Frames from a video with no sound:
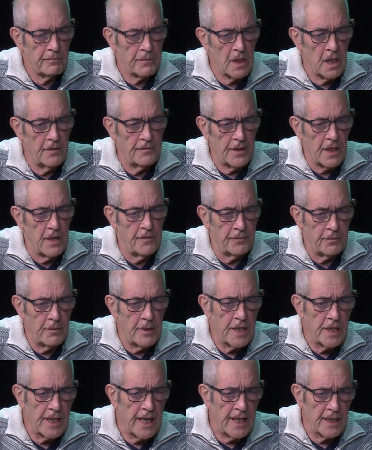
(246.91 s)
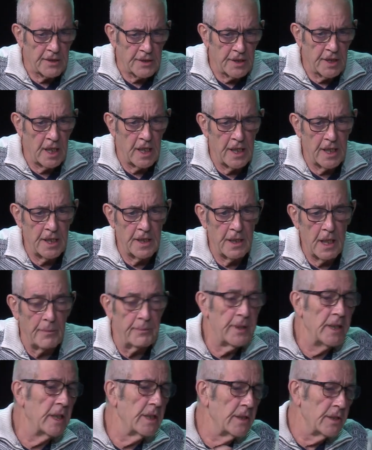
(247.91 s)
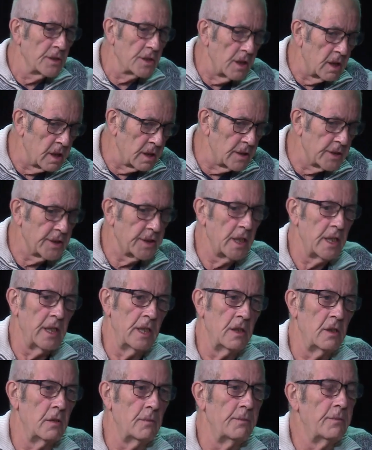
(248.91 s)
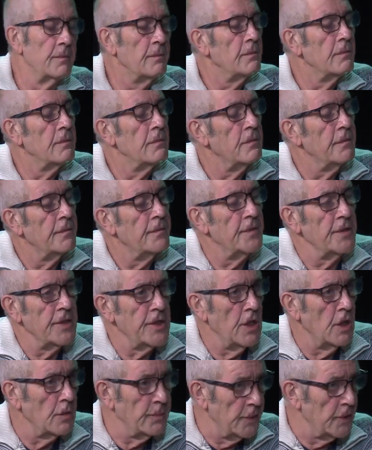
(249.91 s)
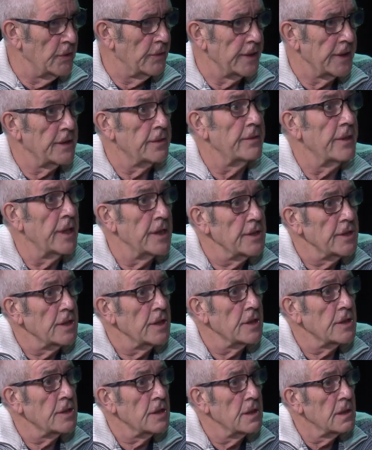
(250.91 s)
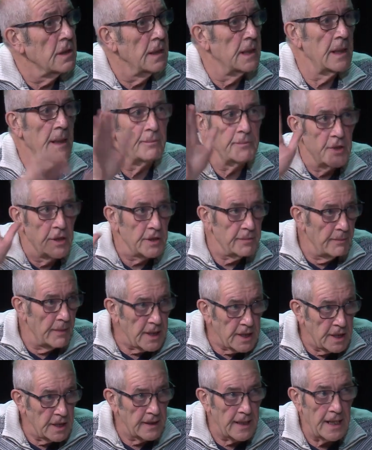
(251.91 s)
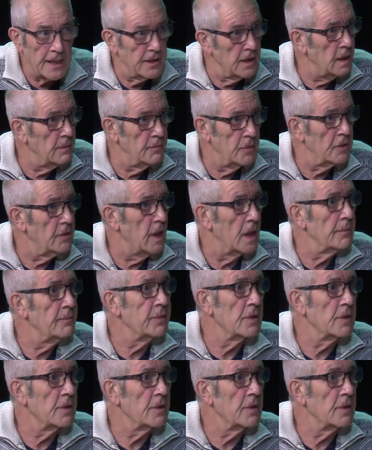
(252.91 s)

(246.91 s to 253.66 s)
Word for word: if, if we get, say, a billion dollars to help for the opioid crisis, and I'm just making that number up,